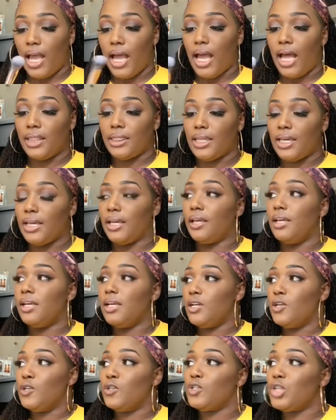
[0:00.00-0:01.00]
I think
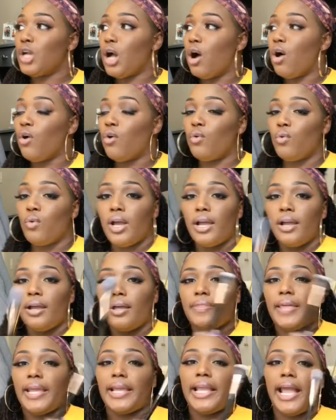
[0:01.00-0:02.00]
so.
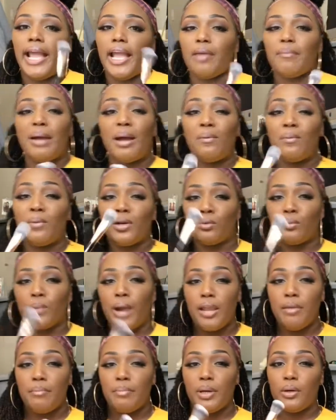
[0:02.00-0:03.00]
They came out with a
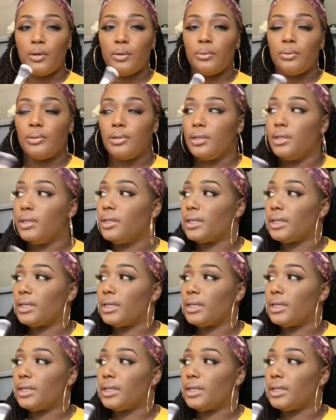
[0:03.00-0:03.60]
rainbow